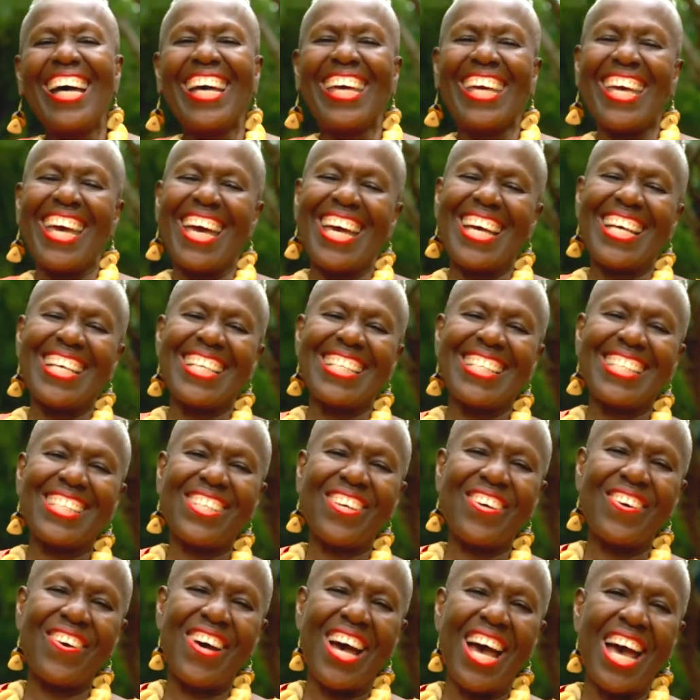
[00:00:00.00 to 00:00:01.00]
Yes,
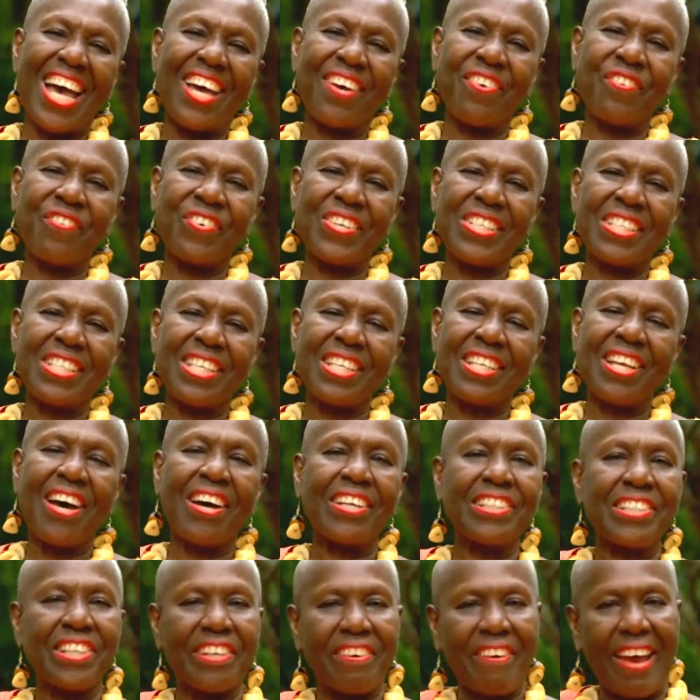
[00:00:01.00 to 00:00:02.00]
so I was an
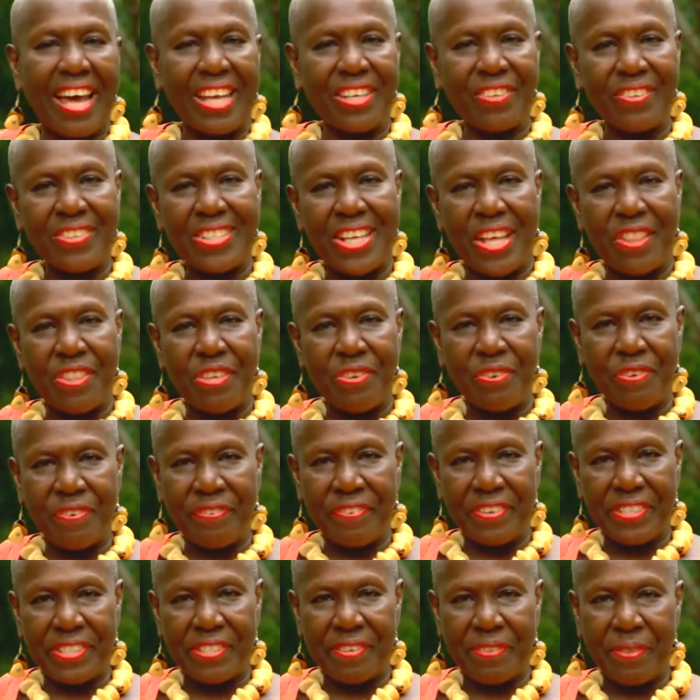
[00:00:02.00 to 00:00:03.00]
undergraduate at the
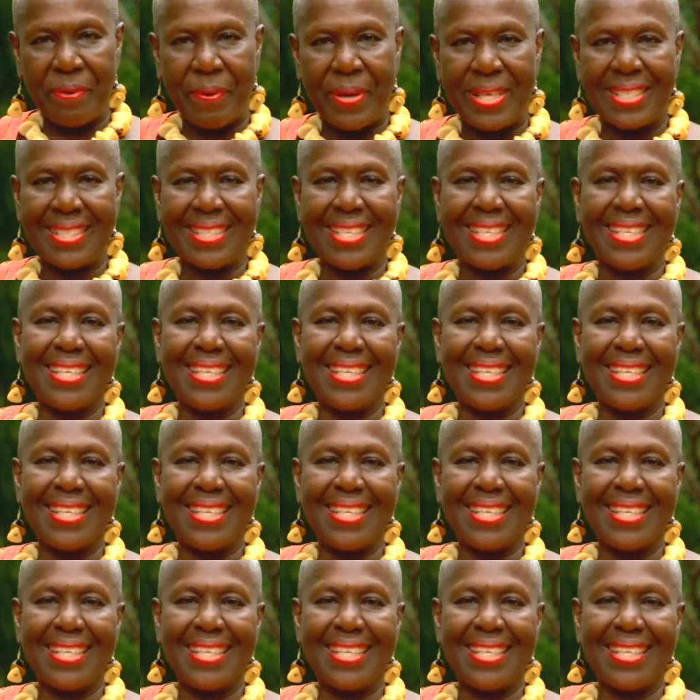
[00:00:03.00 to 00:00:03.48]
University of the West